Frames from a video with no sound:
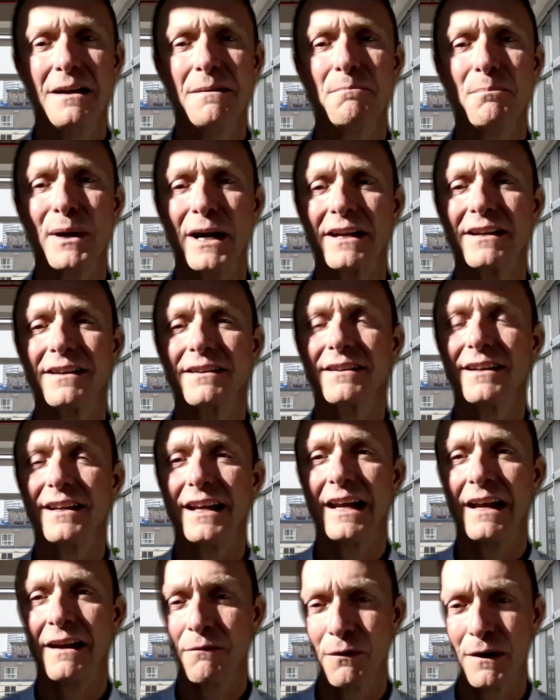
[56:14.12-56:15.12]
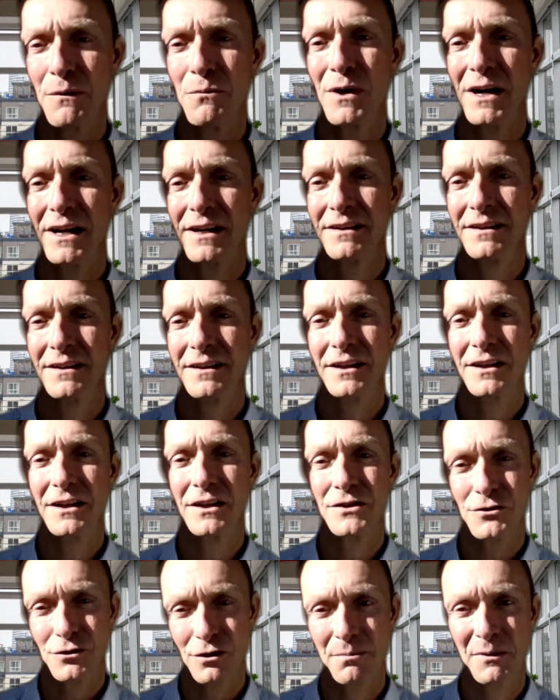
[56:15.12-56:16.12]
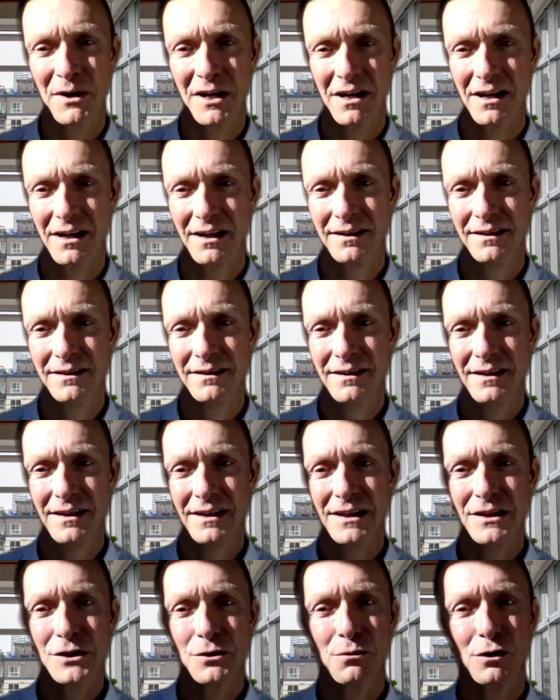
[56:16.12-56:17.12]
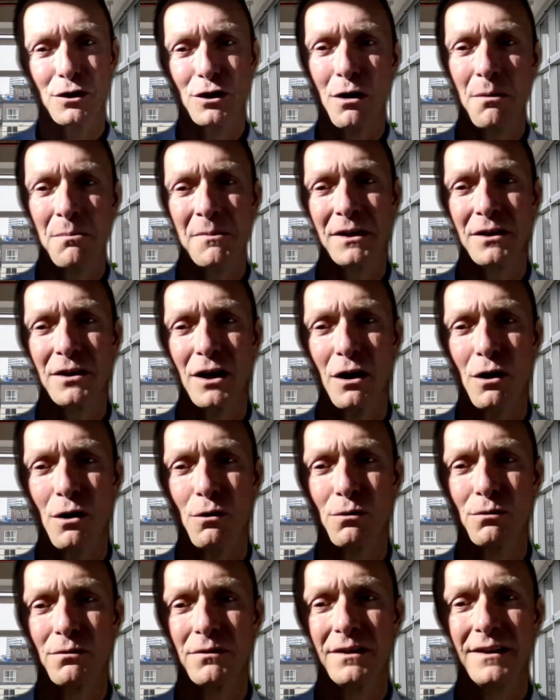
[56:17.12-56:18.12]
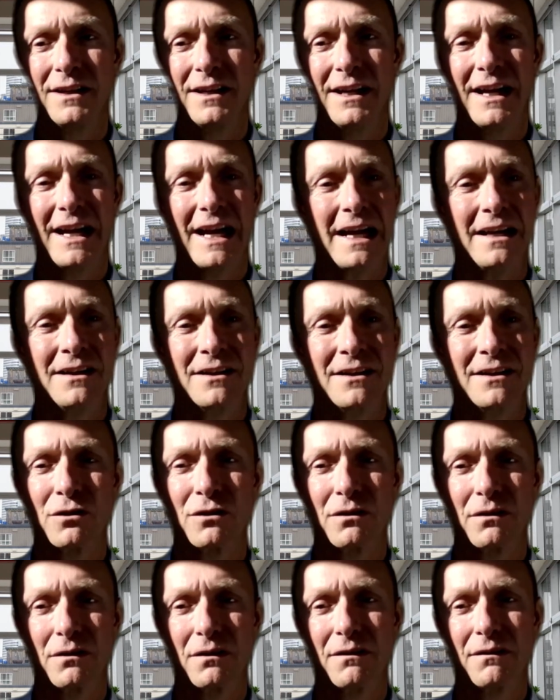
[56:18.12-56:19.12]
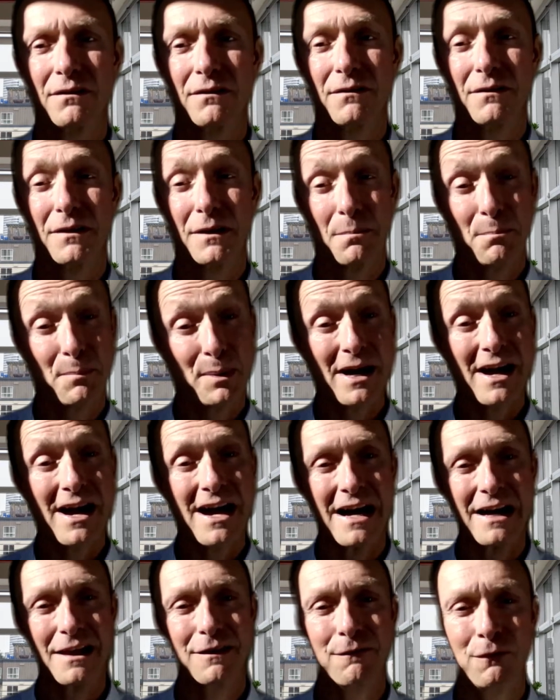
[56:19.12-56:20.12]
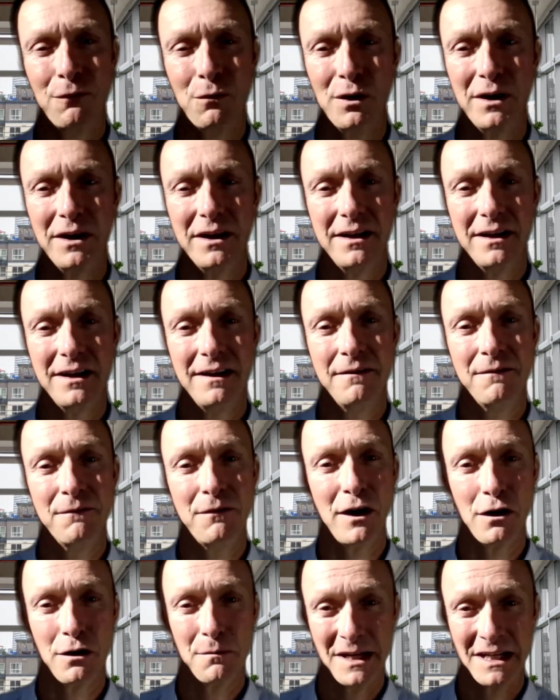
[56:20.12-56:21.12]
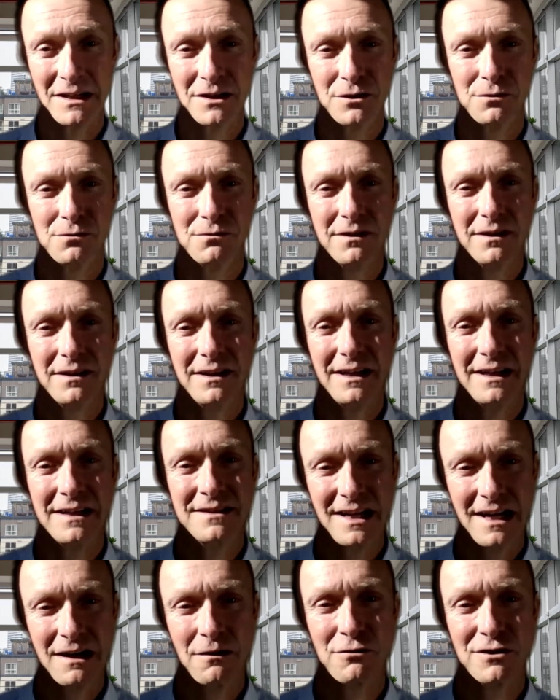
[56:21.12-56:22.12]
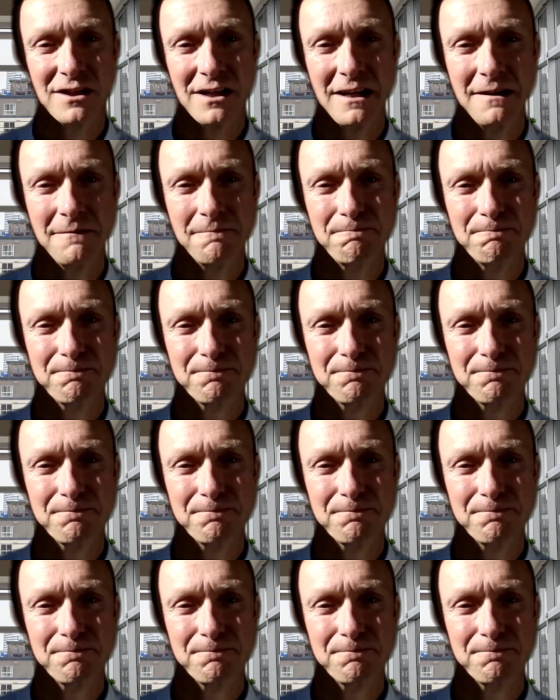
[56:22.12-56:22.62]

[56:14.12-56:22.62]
but everyone contributing to a common goal and along the path for environmental integrity.